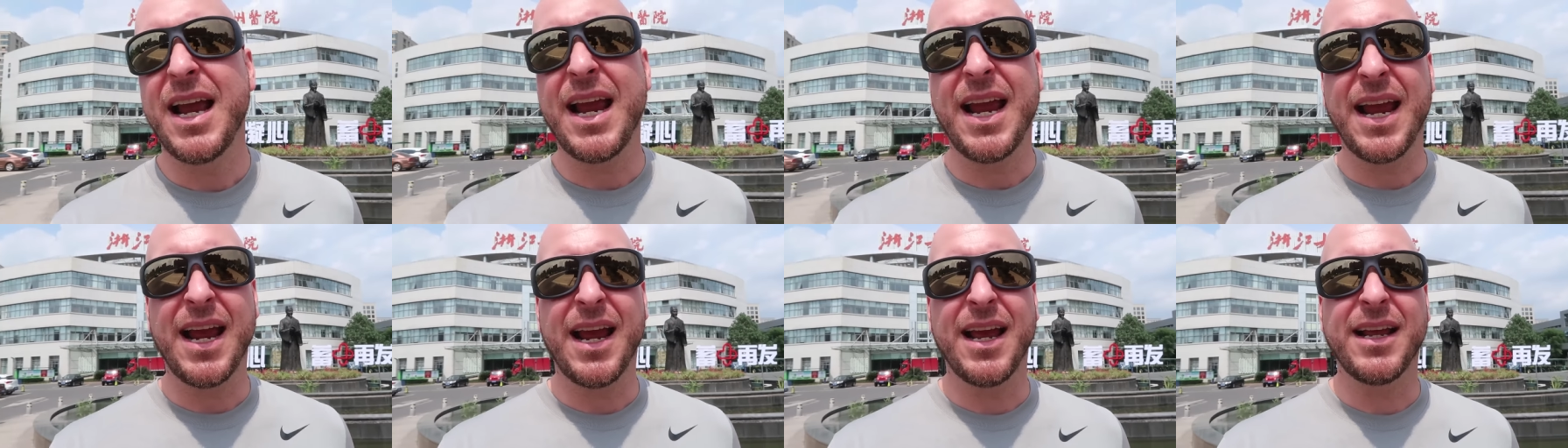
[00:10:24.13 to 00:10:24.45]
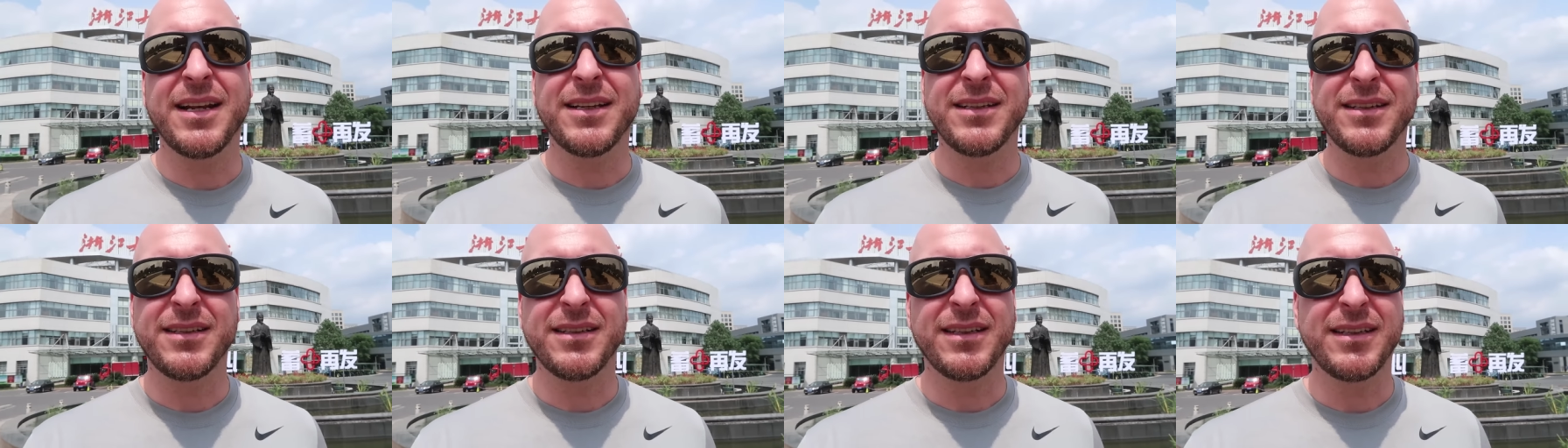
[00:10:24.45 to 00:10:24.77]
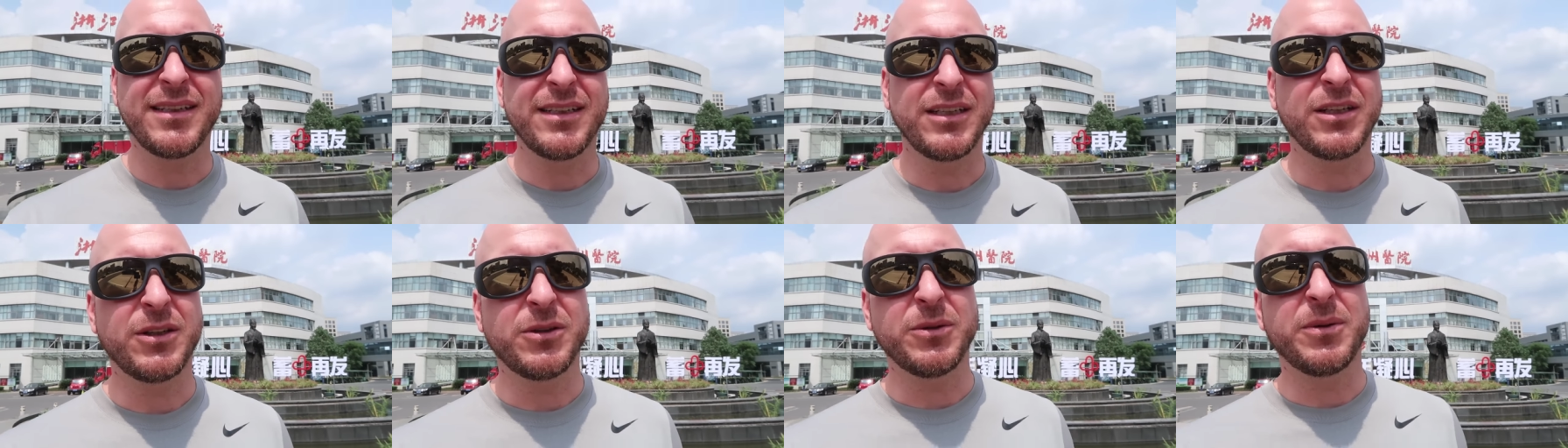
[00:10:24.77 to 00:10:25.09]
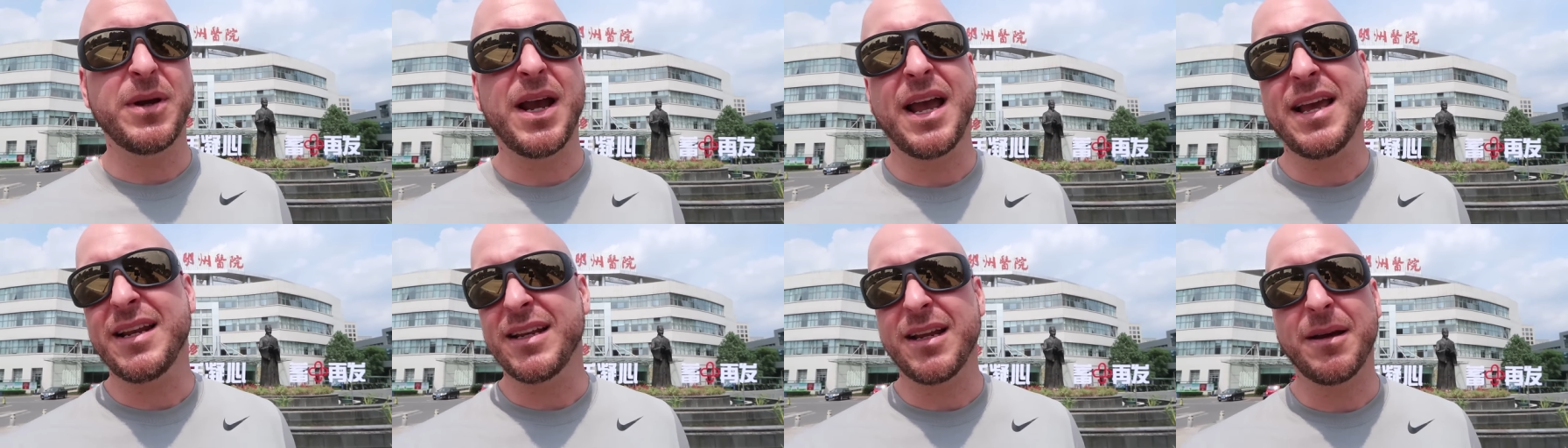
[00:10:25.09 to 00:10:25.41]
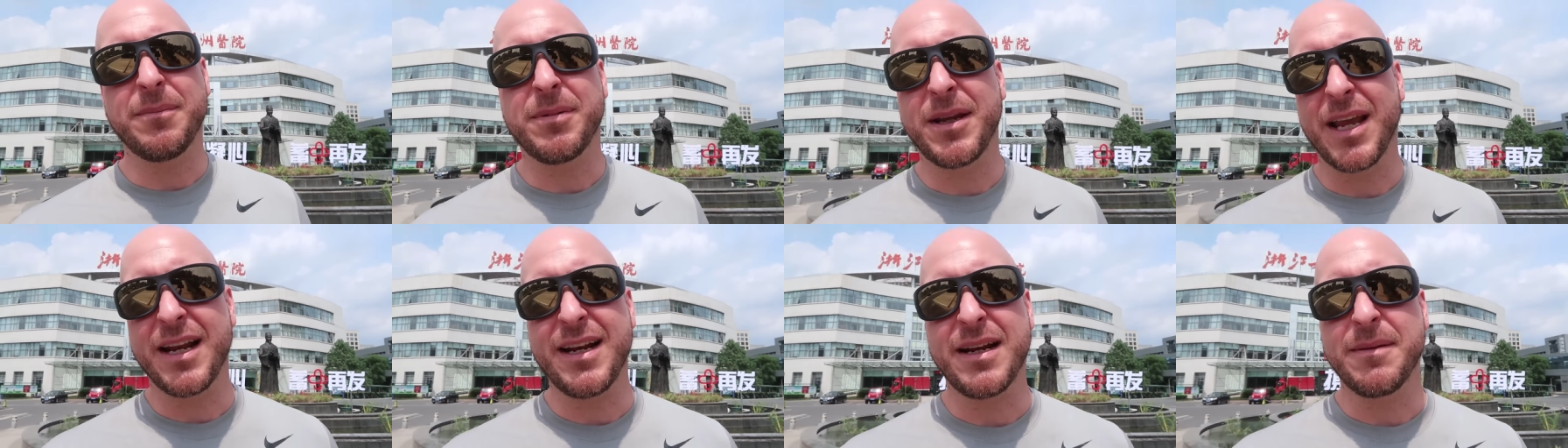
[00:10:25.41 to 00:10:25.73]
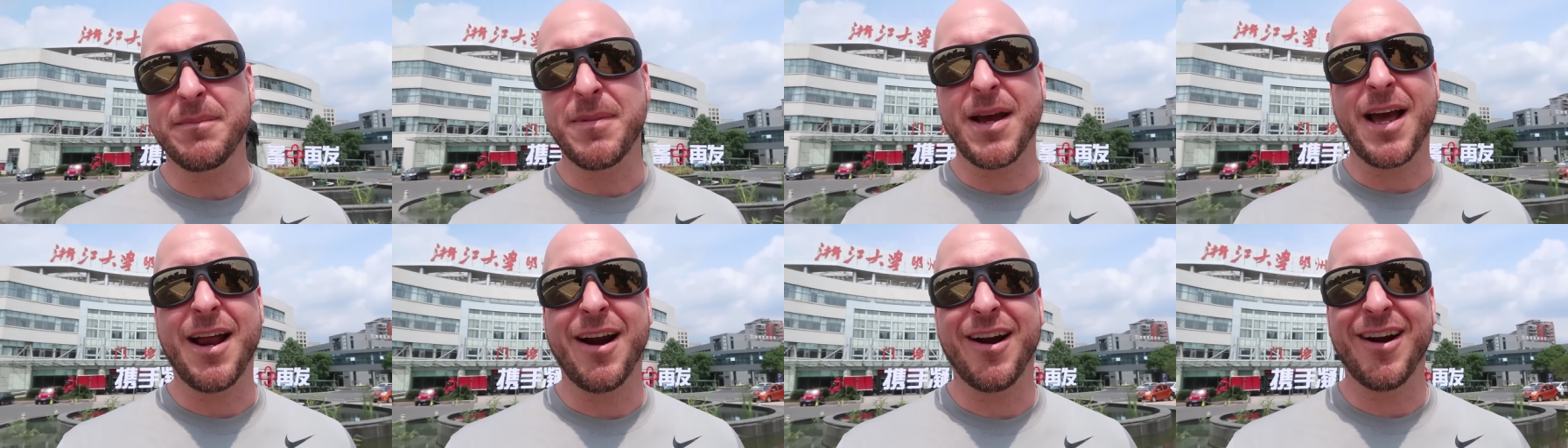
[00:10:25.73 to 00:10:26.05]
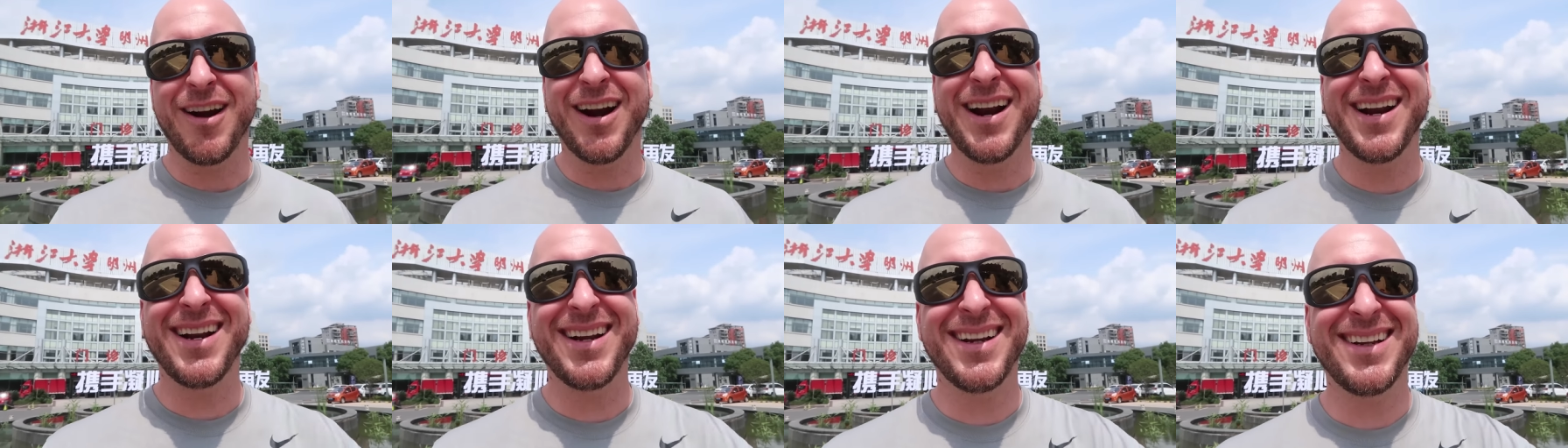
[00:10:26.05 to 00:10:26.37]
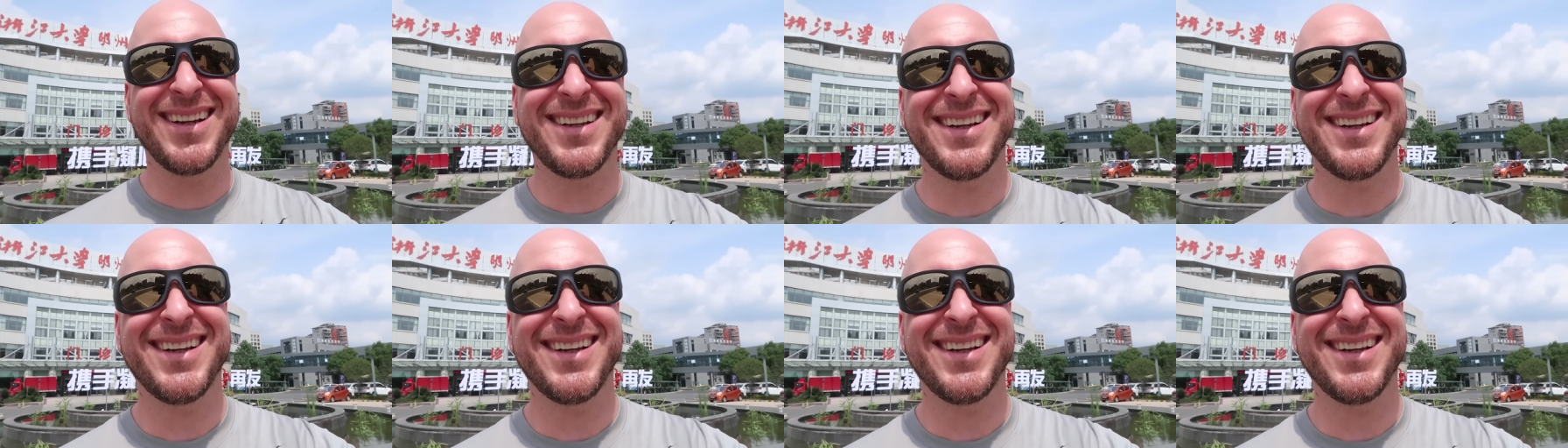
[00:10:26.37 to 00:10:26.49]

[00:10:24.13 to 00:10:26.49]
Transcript: and you end up getting better.